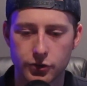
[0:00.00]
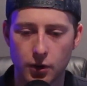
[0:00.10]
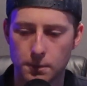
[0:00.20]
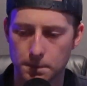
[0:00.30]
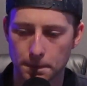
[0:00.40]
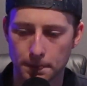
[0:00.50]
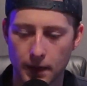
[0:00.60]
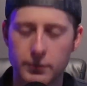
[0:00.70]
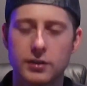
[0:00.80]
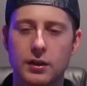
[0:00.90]
So,
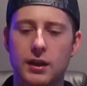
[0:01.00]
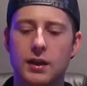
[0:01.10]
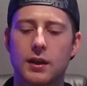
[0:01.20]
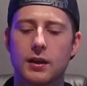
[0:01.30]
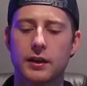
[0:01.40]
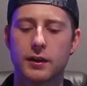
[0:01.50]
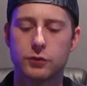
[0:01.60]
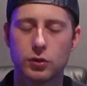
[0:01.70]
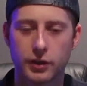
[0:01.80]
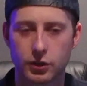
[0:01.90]
I mean, like
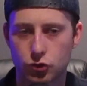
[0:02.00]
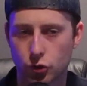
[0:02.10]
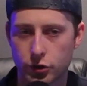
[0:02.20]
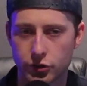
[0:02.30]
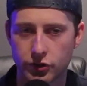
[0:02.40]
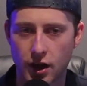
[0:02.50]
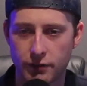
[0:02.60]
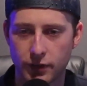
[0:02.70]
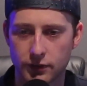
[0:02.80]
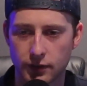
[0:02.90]
if you look at Georgia's
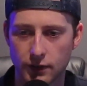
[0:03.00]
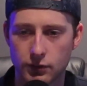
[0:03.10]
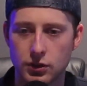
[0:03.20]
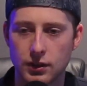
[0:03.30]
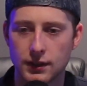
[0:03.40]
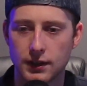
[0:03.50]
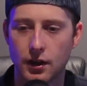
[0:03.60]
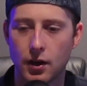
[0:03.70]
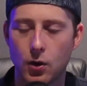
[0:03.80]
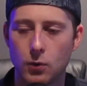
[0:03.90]
offense, like if you didn't
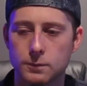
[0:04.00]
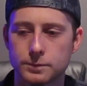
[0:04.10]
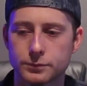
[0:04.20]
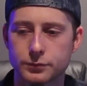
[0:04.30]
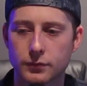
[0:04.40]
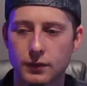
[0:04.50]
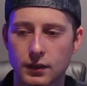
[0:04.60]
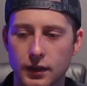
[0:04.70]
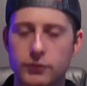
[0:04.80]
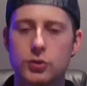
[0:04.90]
know
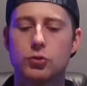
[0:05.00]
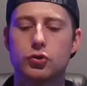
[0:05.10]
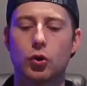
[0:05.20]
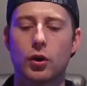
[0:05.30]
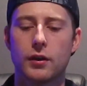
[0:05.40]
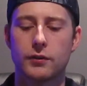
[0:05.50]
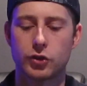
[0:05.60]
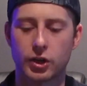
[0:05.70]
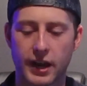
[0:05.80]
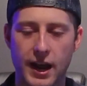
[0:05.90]
like if you knew George, like if
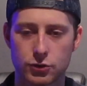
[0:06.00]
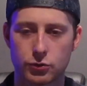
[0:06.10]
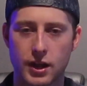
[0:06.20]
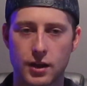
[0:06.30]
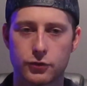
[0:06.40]
you're a casual college